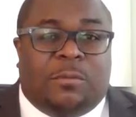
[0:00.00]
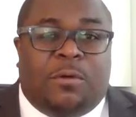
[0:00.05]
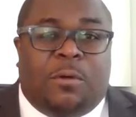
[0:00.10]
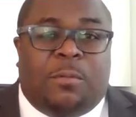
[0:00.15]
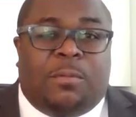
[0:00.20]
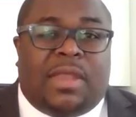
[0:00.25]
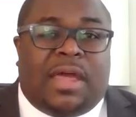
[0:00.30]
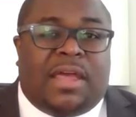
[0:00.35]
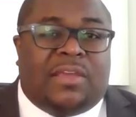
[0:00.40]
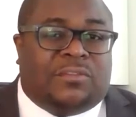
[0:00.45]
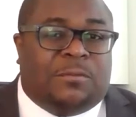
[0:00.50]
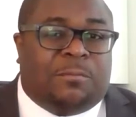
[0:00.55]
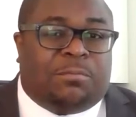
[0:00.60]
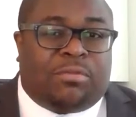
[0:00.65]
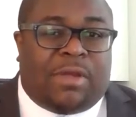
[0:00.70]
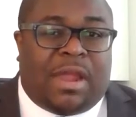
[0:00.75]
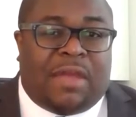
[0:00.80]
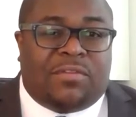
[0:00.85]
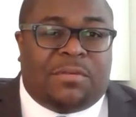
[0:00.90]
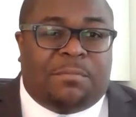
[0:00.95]
to mobilize the
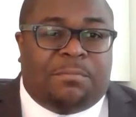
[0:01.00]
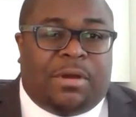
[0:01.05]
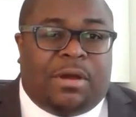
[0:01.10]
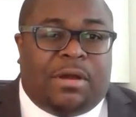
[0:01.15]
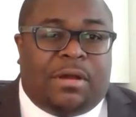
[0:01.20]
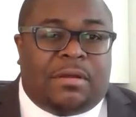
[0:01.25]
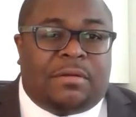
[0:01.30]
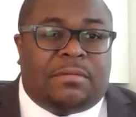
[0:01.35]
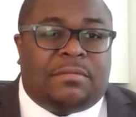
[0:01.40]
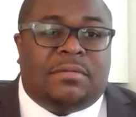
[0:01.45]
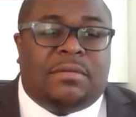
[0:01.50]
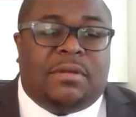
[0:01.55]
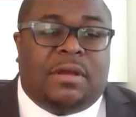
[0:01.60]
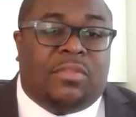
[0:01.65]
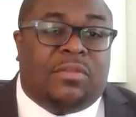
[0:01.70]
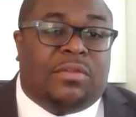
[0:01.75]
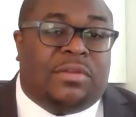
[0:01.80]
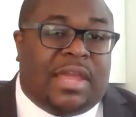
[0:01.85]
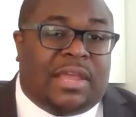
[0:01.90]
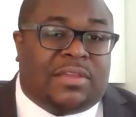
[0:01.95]
private bar,
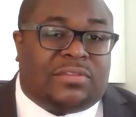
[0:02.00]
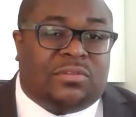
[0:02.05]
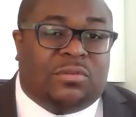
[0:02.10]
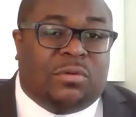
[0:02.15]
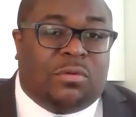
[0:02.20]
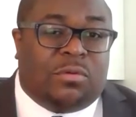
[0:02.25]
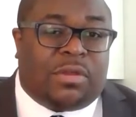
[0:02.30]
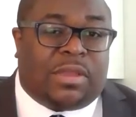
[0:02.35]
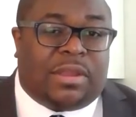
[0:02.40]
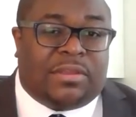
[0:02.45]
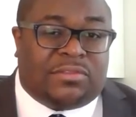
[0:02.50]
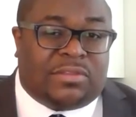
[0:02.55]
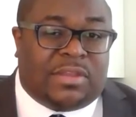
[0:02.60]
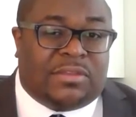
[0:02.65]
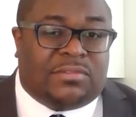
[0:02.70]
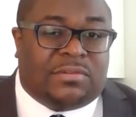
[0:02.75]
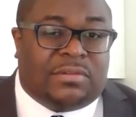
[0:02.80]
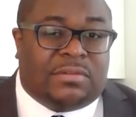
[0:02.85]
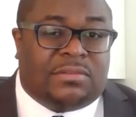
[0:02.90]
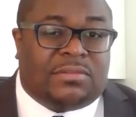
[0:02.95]
other national
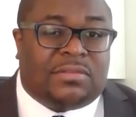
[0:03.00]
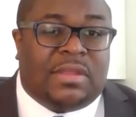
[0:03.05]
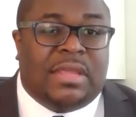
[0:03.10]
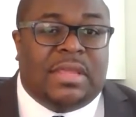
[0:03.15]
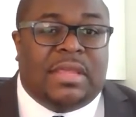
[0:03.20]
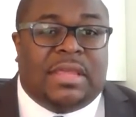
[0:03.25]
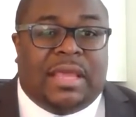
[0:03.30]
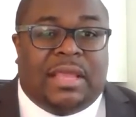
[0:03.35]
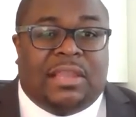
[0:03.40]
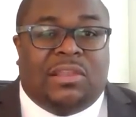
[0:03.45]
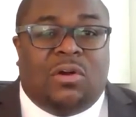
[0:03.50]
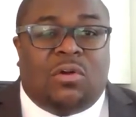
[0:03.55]
organizations, and